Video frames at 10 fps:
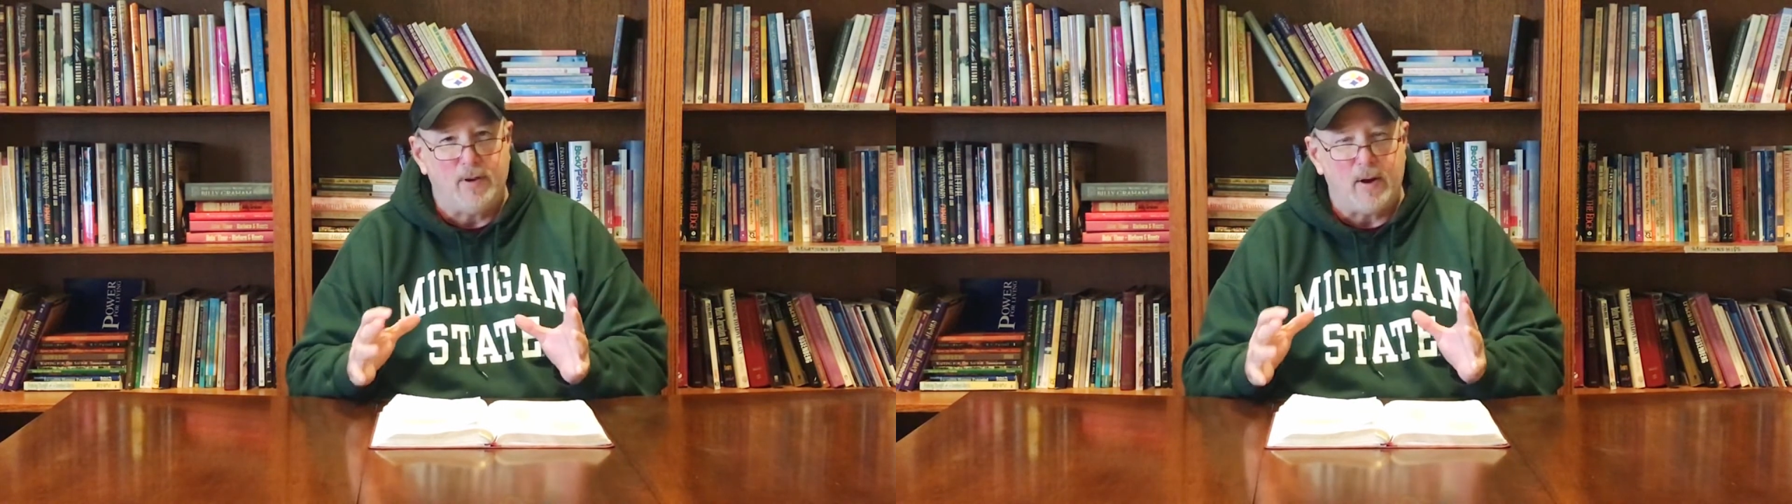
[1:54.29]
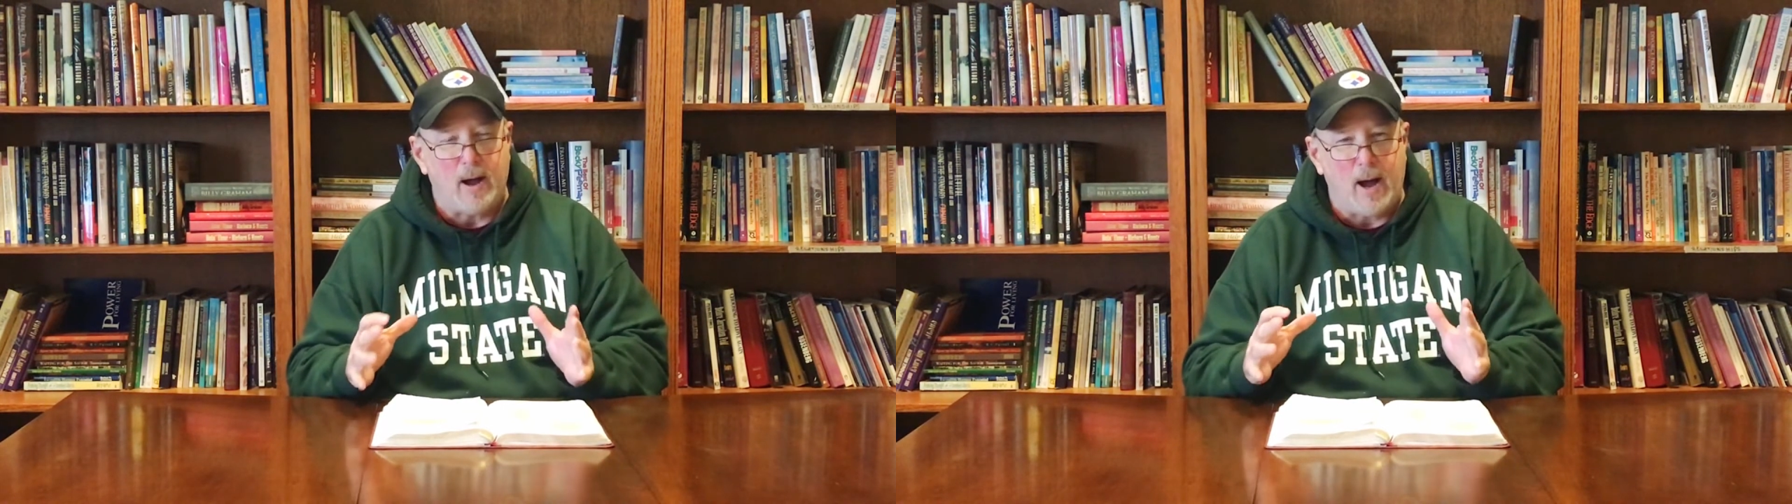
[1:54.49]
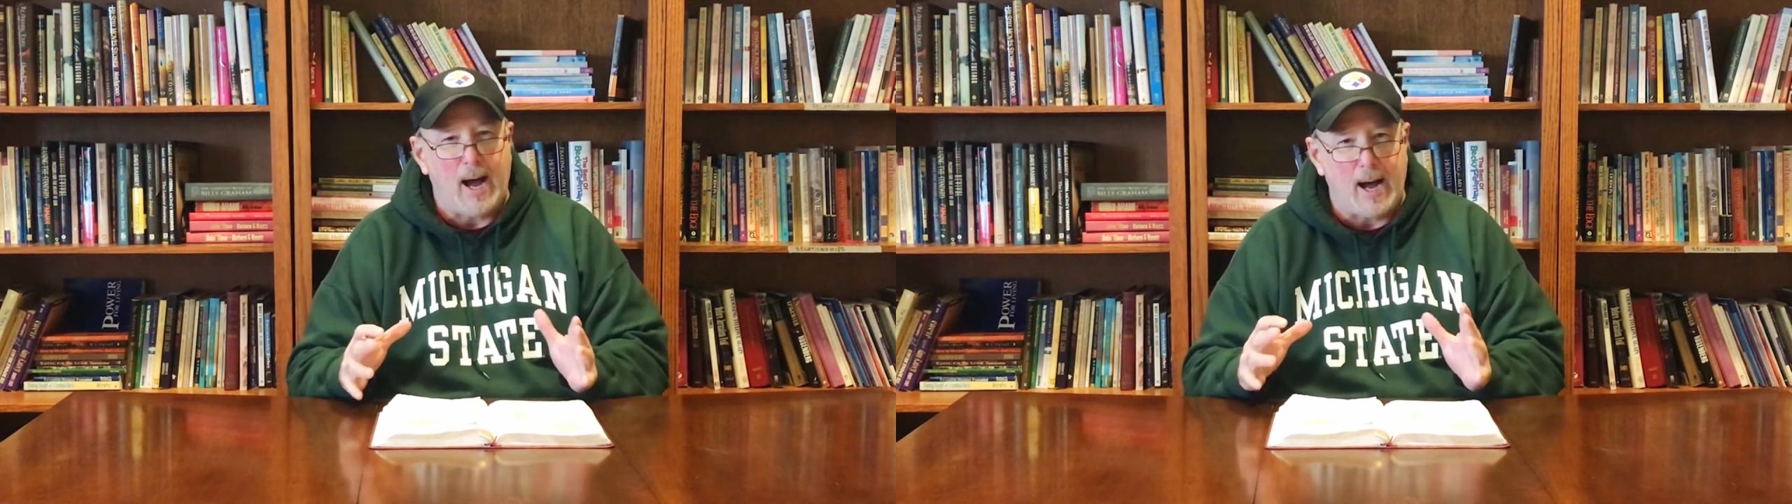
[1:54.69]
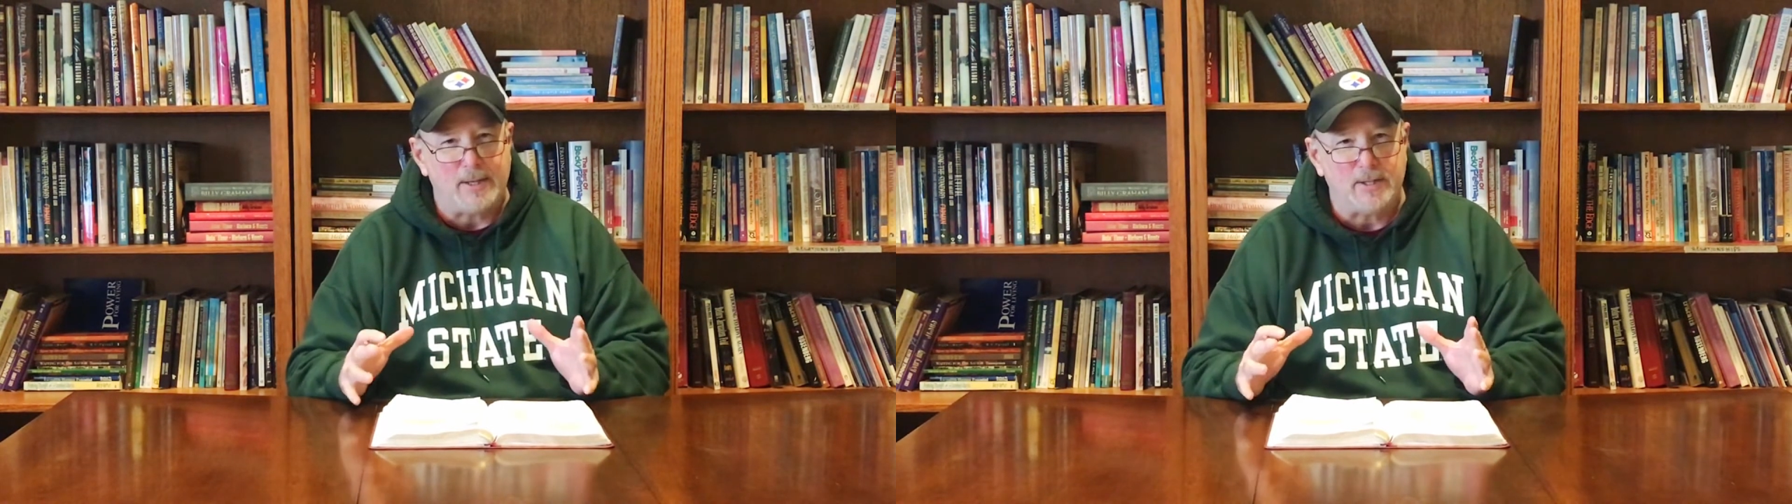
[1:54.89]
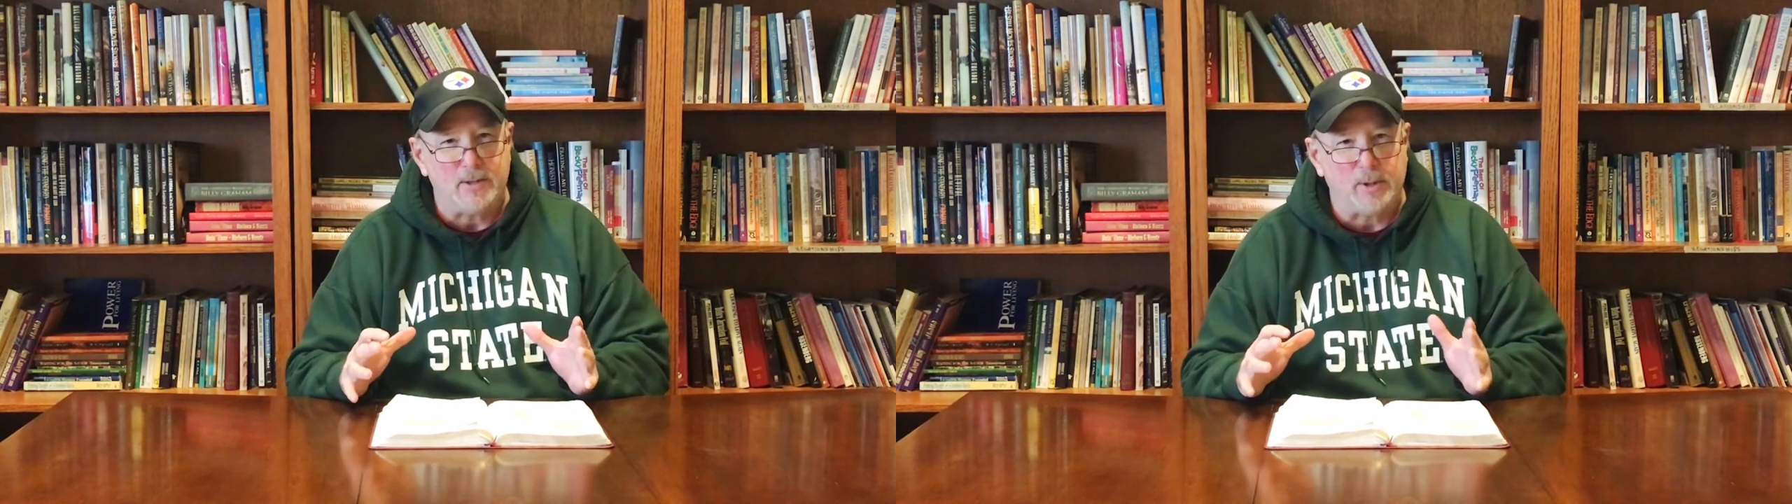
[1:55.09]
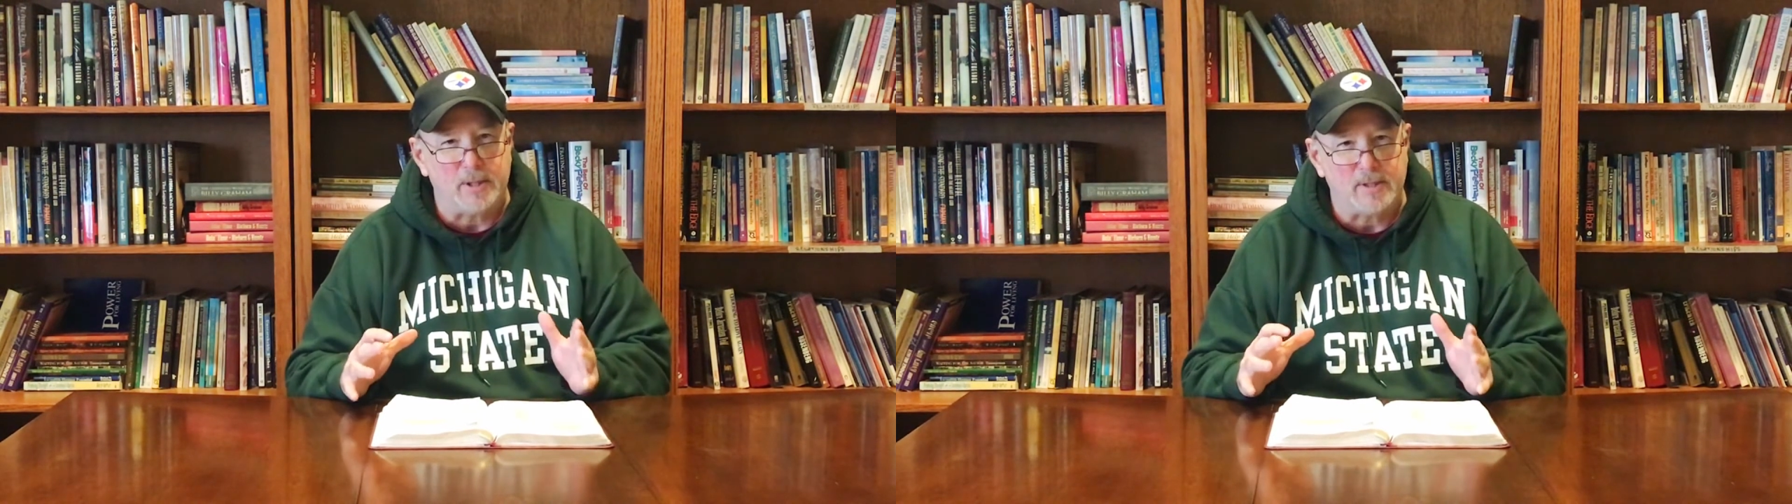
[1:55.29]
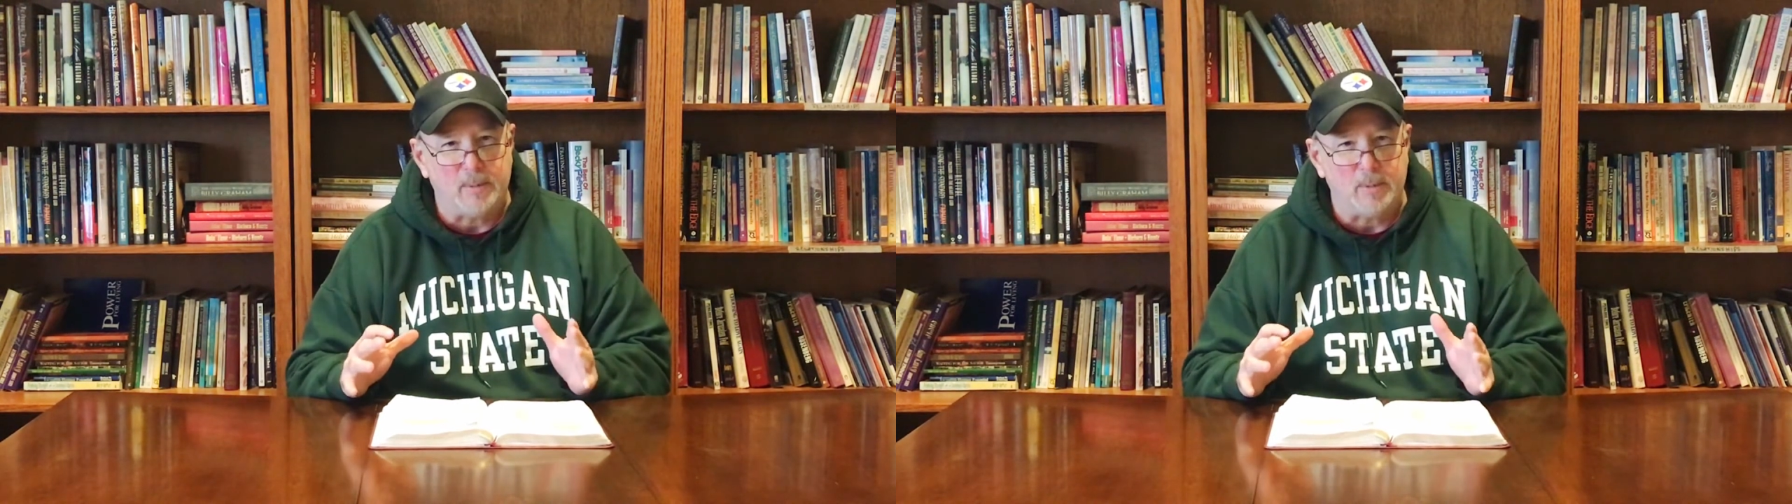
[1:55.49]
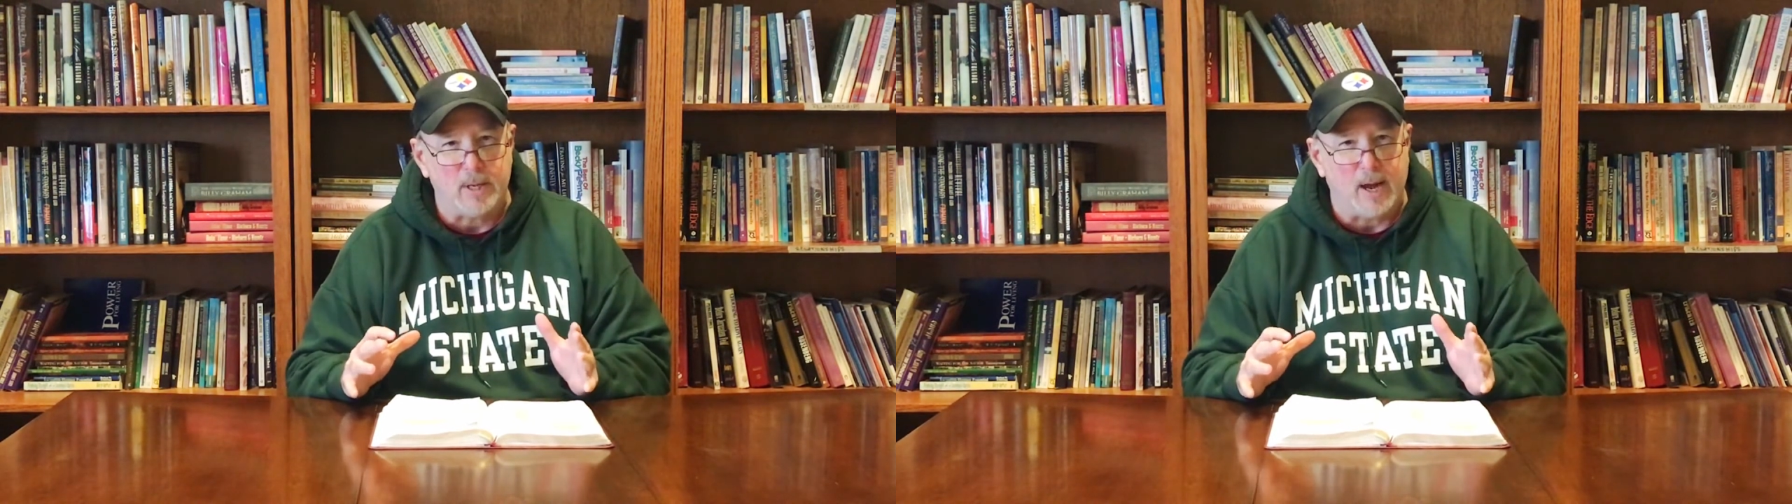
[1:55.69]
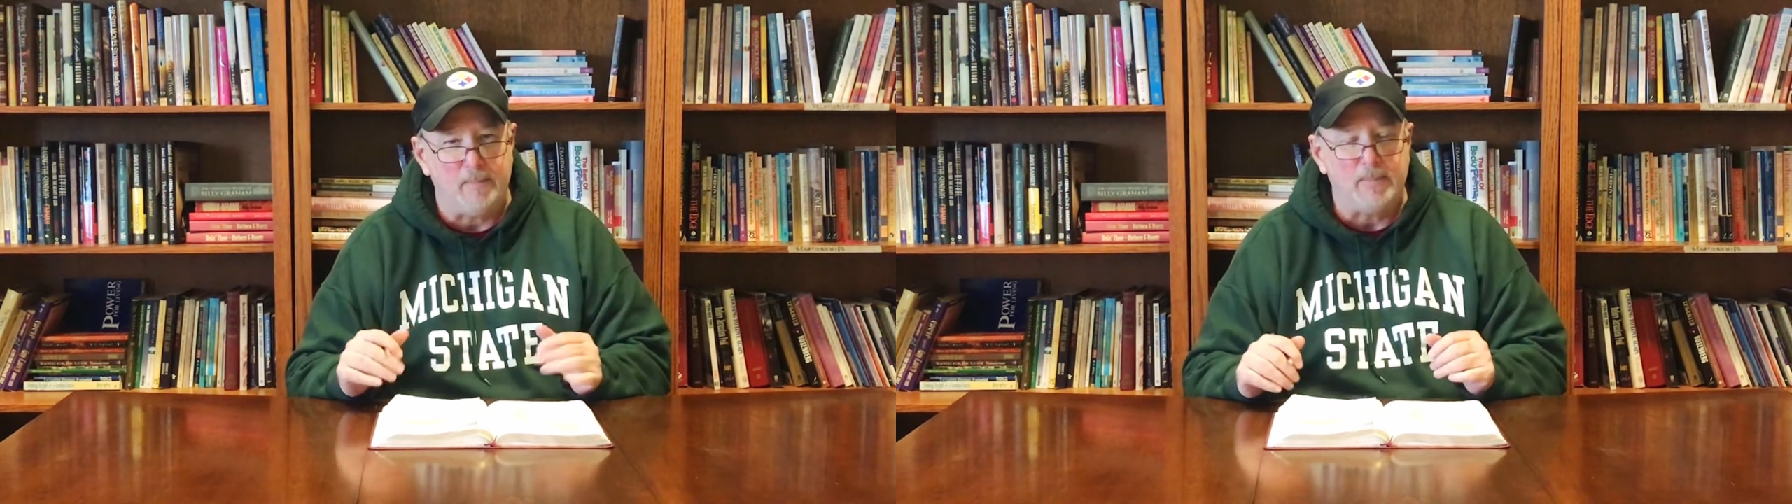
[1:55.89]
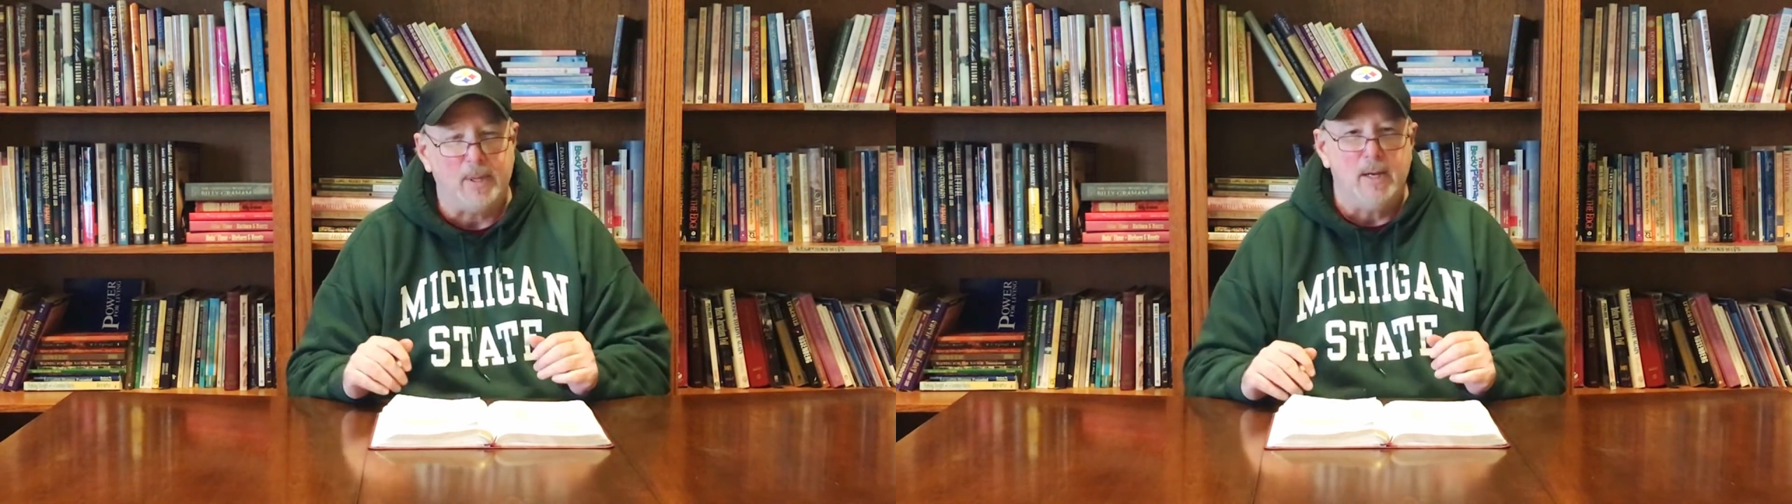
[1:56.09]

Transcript: very hot during the summertime,